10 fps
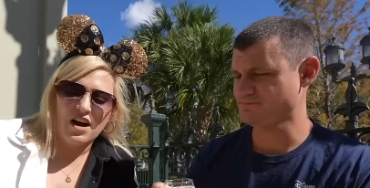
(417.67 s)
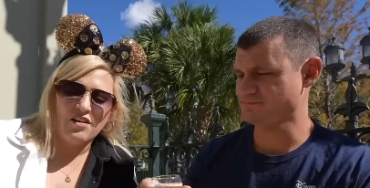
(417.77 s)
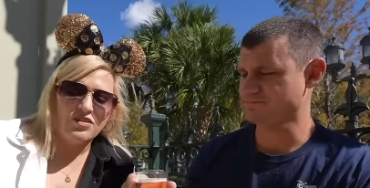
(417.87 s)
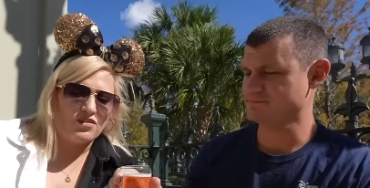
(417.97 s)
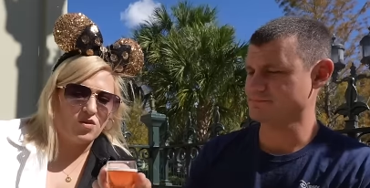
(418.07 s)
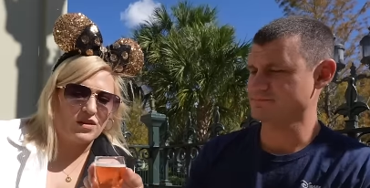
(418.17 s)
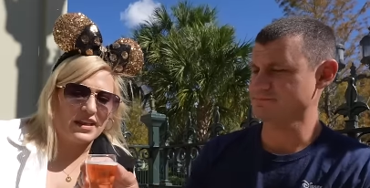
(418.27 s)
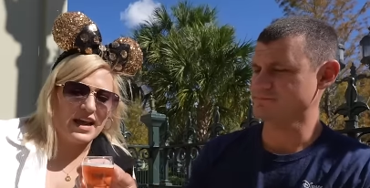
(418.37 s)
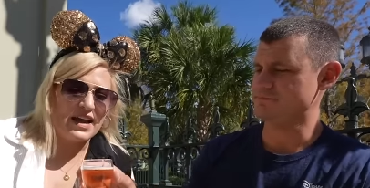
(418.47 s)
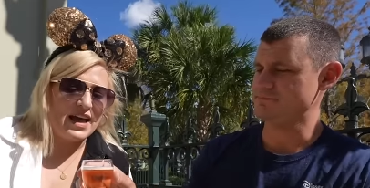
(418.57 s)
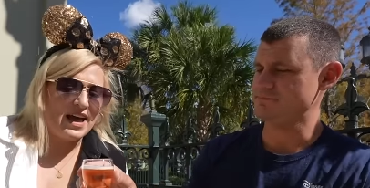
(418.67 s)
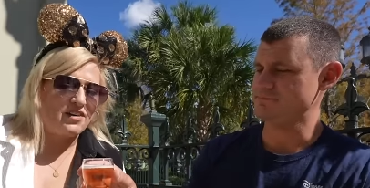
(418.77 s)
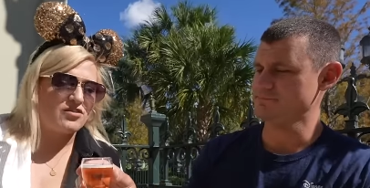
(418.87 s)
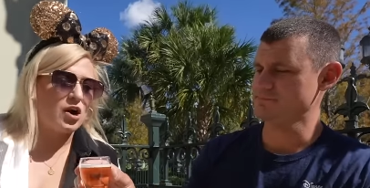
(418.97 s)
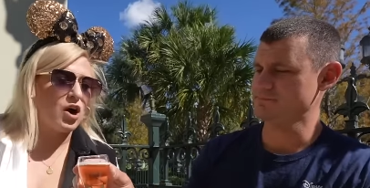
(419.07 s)
Speaker 1: of the four that I
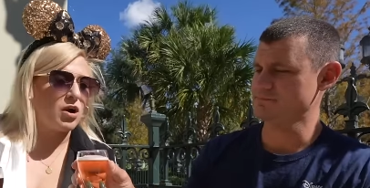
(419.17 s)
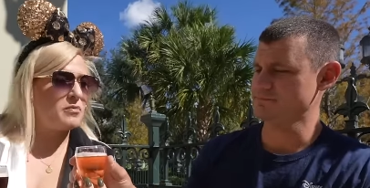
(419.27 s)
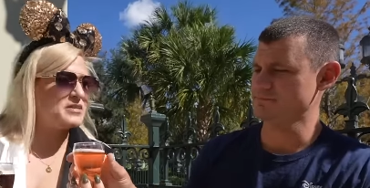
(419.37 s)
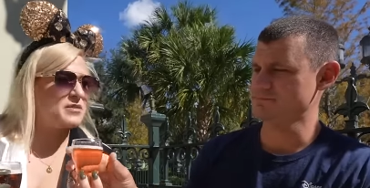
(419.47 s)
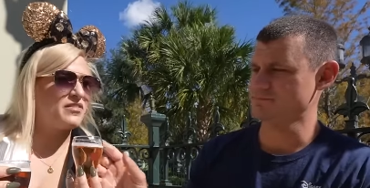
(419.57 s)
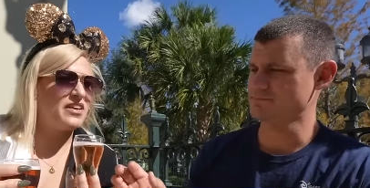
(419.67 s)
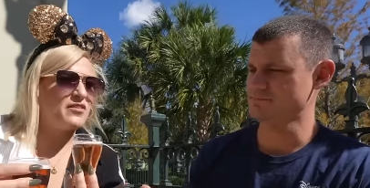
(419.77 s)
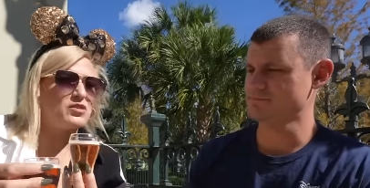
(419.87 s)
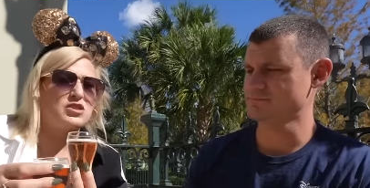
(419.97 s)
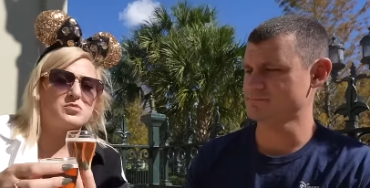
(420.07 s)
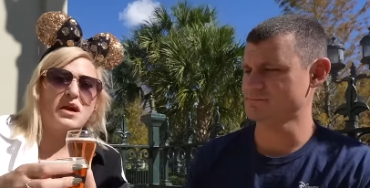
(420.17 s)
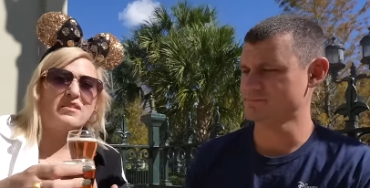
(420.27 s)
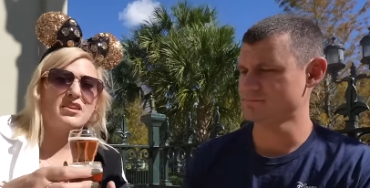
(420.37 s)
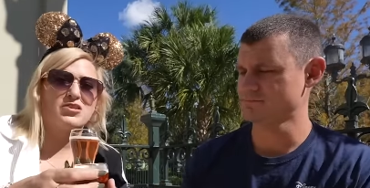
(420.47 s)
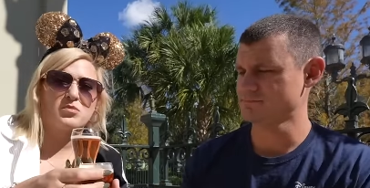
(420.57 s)
have, the Harp is my favorite, which is
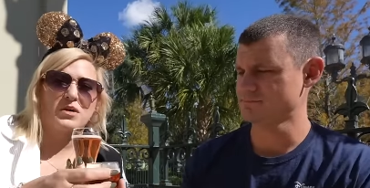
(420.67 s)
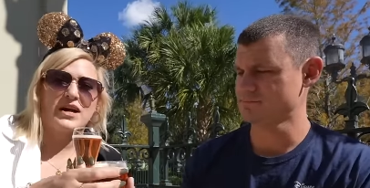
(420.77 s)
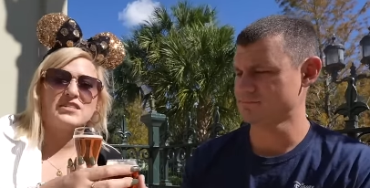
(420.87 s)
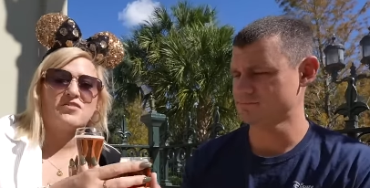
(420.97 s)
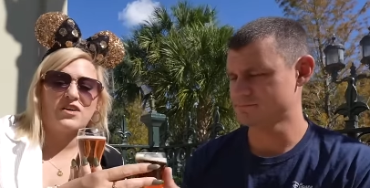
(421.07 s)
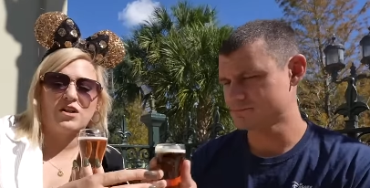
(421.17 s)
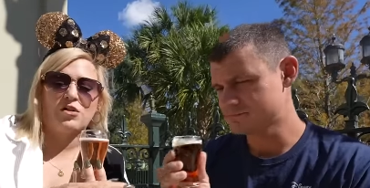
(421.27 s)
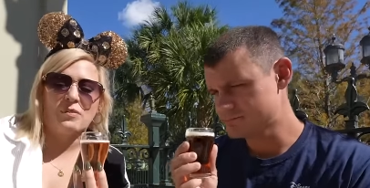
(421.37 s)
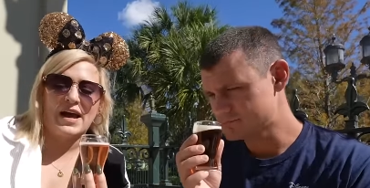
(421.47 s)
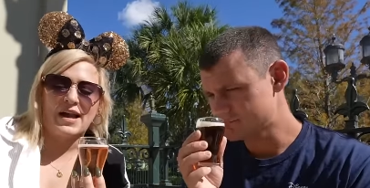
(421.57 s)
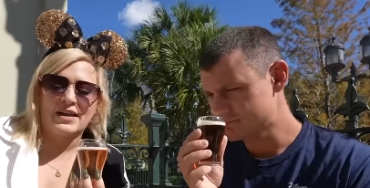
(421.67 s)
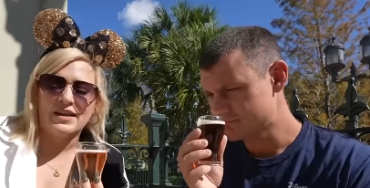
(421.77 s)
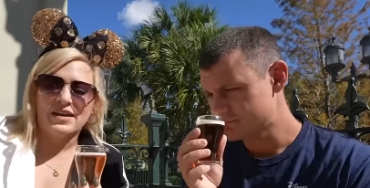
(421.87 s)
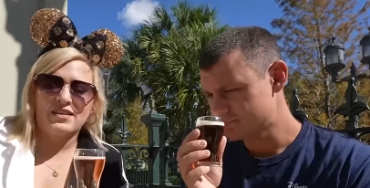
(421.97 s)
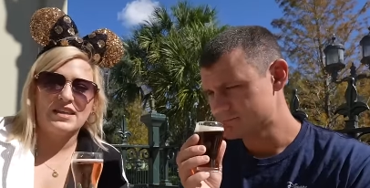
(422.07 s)
probably no surprise, followed by
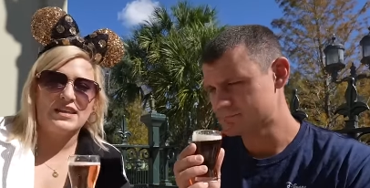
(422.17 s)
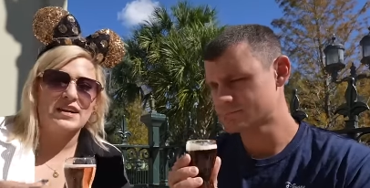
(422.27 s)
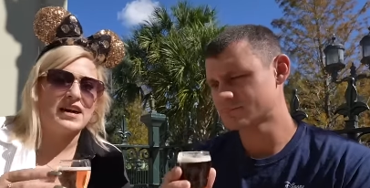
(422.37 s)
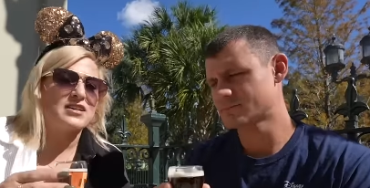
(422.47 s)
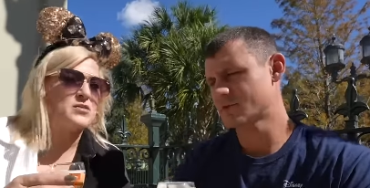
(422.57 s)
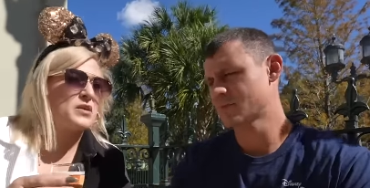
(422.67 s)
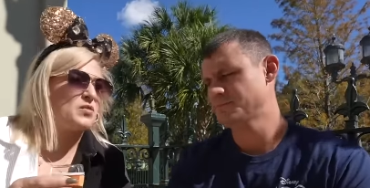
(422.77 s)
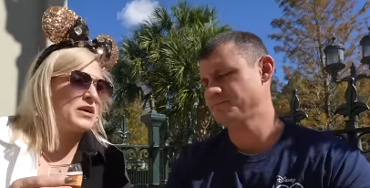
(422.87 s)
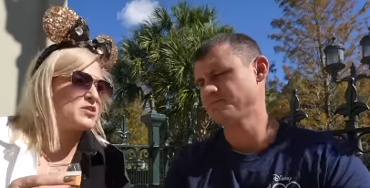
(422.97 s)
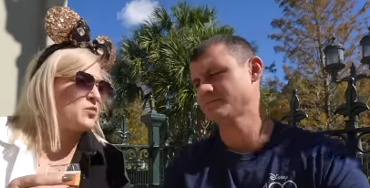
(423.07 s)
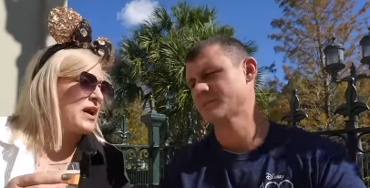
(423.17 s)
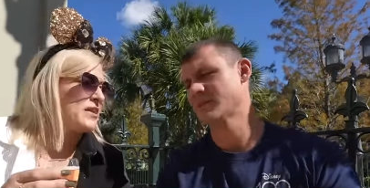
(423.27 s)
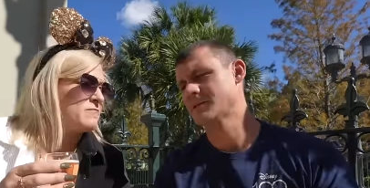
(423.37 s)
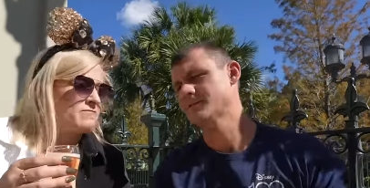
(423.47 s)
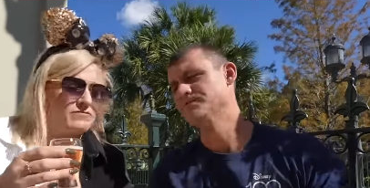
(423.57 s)
the uh, Smithwick's Red.